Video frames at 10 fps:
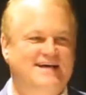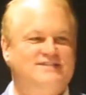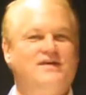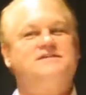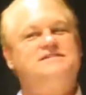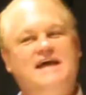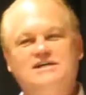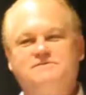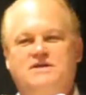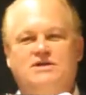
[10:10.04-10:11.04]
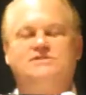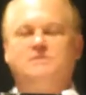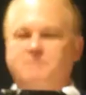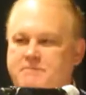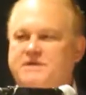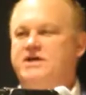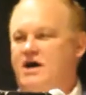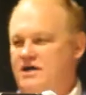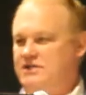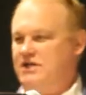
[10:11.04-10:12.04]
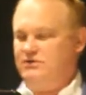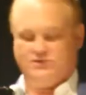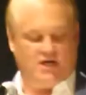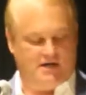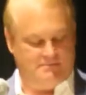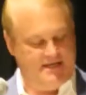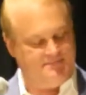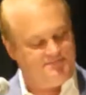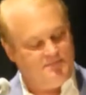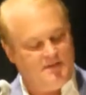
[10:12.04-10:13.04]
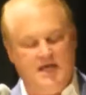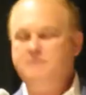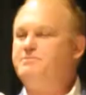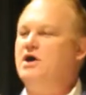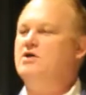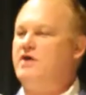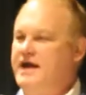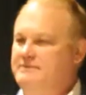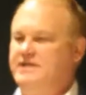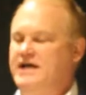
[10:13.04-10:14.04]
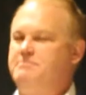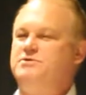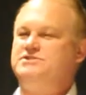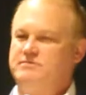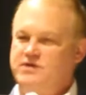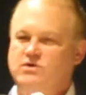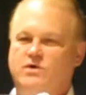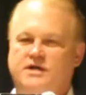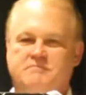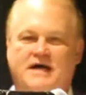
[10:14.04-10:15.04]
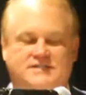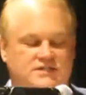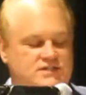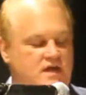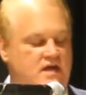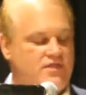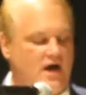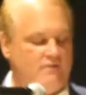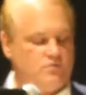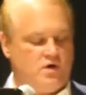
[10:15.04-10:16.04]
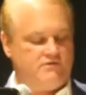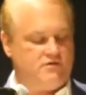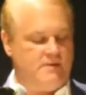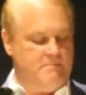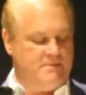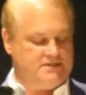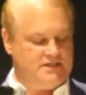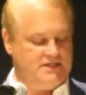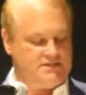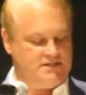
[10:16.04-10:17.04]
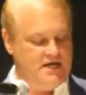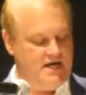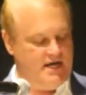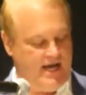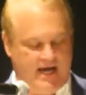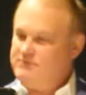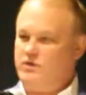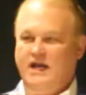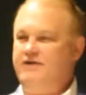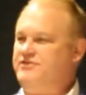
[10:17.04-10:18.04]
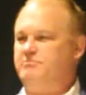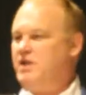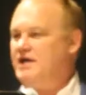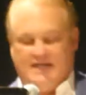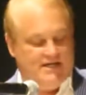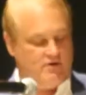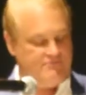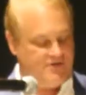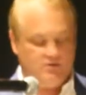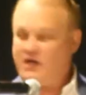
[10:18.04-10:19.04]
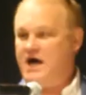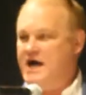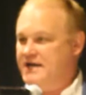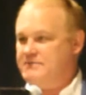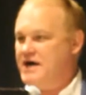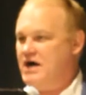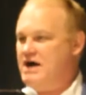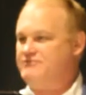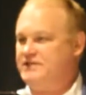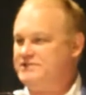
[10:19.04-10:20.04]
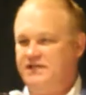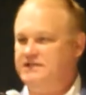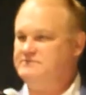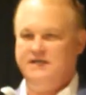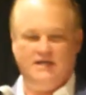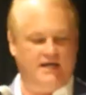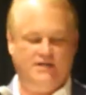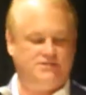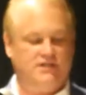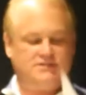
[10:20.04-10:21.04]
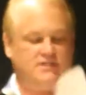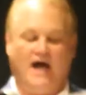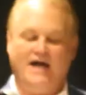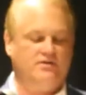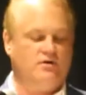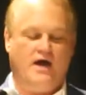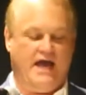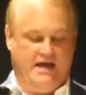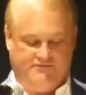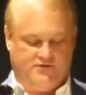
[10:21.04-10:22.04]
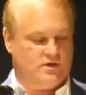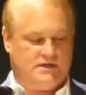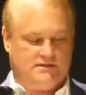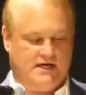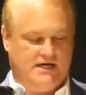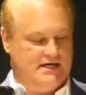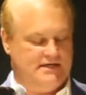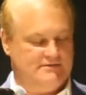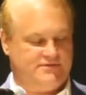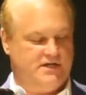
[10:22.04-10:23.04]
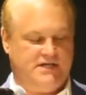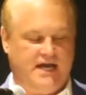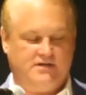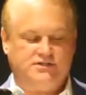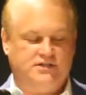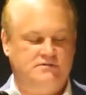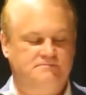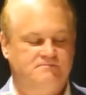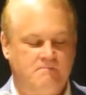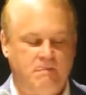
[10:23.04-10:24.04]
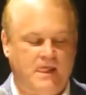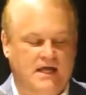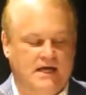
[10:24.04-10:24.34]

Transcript: So the salesman used the puppy dog clothes on me. He programmed it up with some recorded message that he thought would work for my business. And we left it plugged into a phone line at my office, and it just dialed away for a day or two.